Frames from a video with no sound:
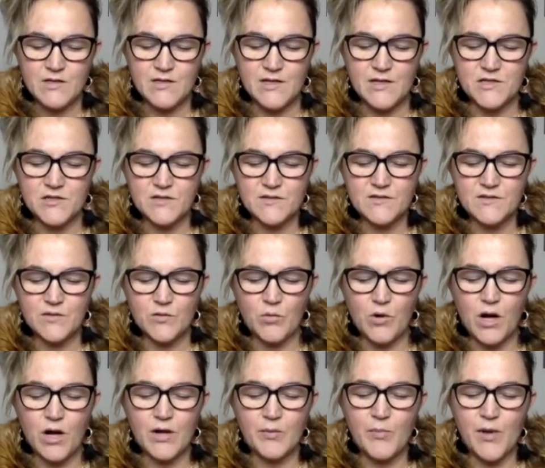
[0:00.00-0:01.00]
Teach us to
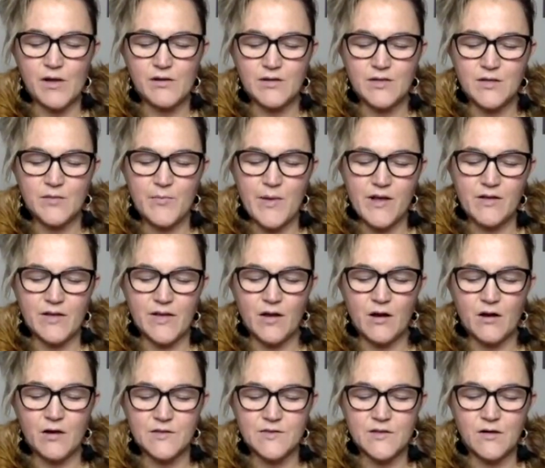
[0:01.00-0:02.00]
walk belly to belly,
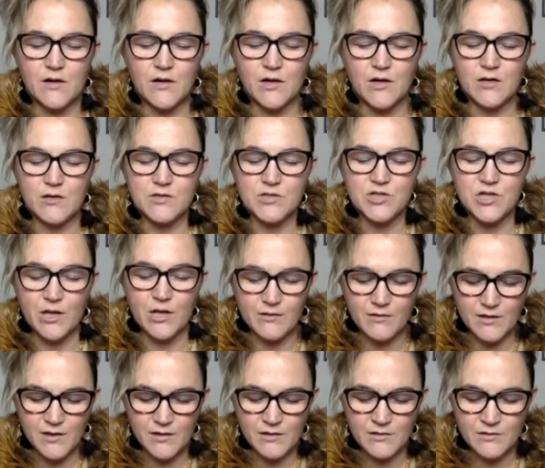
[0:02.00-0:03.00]
heart to heart,
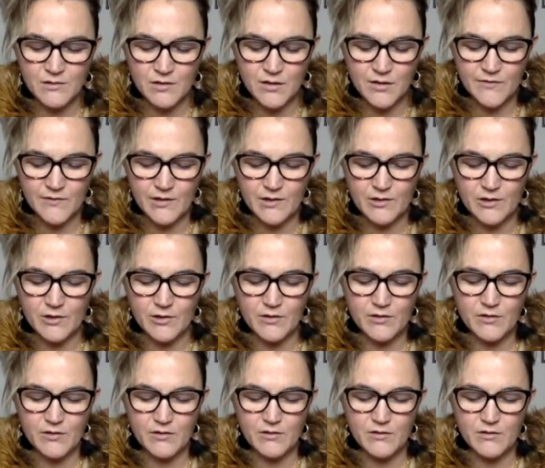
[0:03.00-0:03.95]
gently on the earth.